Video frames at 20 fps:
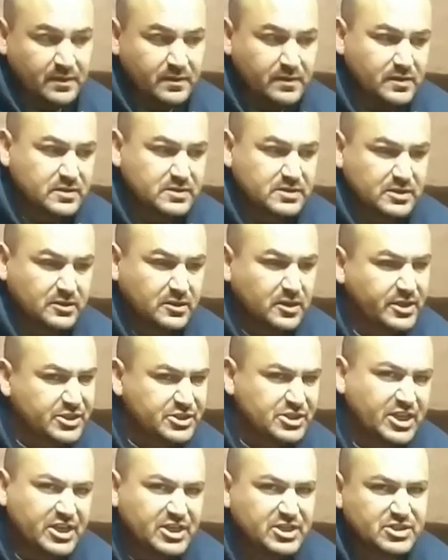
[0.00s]
there's a lot of
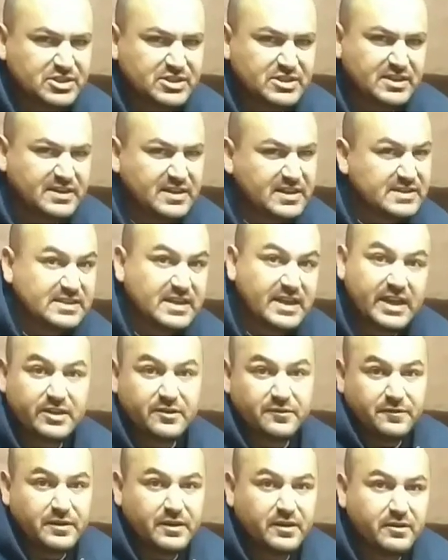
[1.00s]
changes and things I had
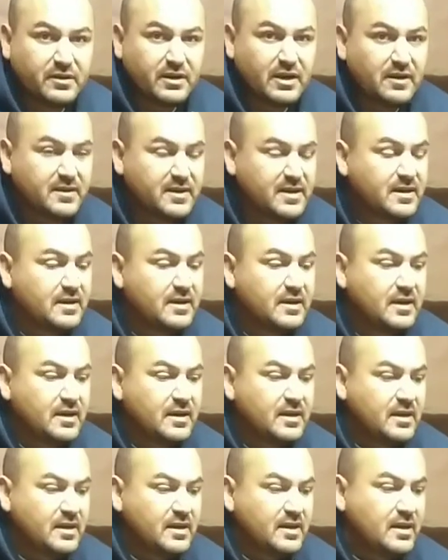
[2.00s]
to figure out.
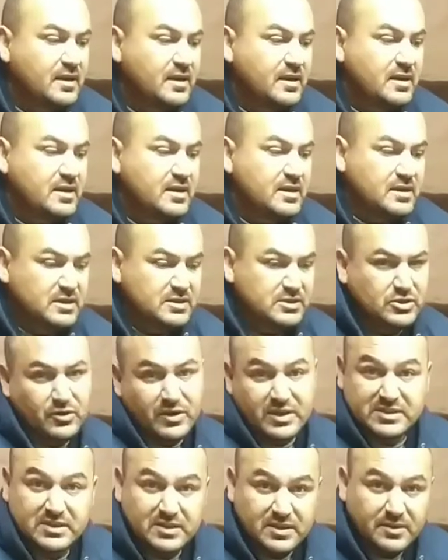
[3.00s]
So
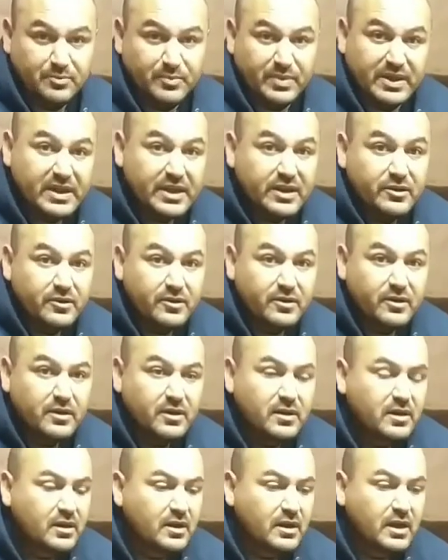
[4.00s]
as a beginner,
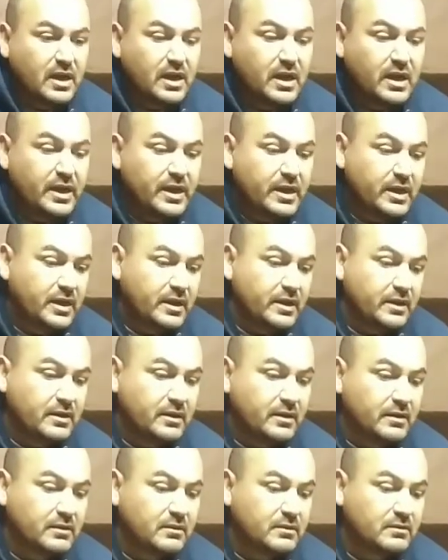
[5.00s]
I
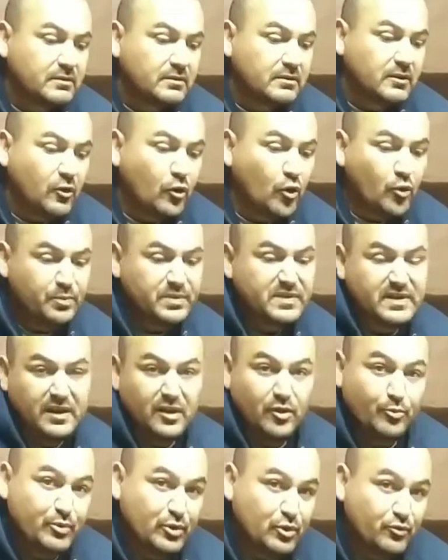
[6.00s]
hope to
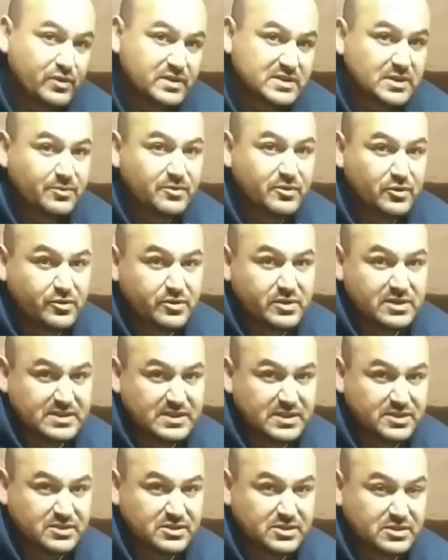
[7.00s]
help you with some of your
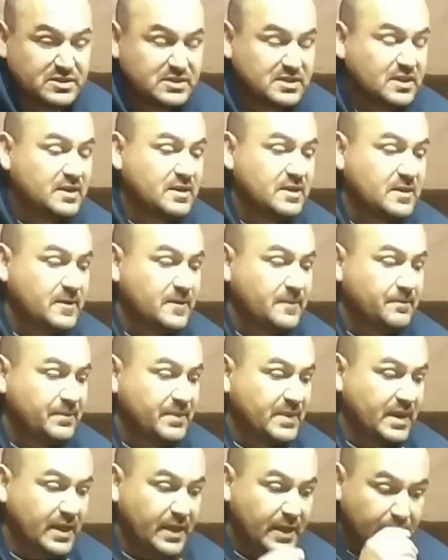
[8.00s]
decisions
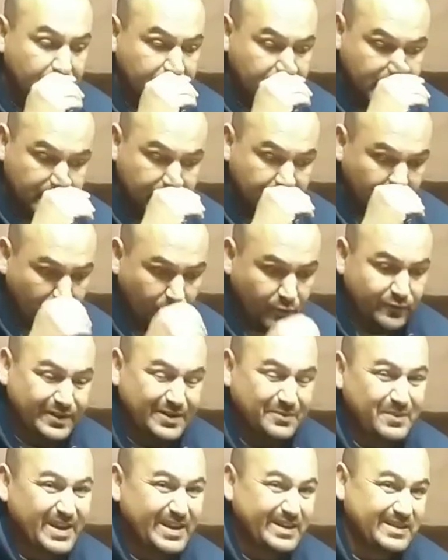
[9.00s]
and
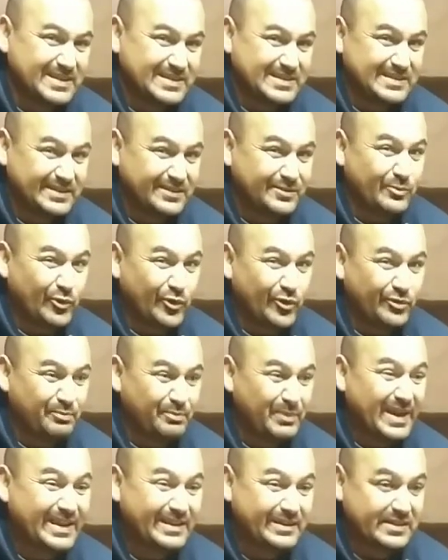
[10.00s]
hopefully make this a little more
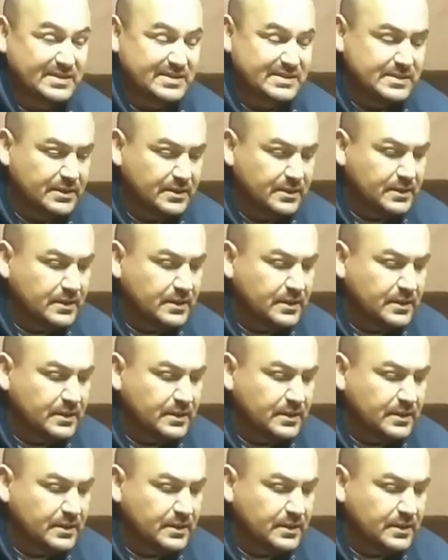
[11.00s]
painless.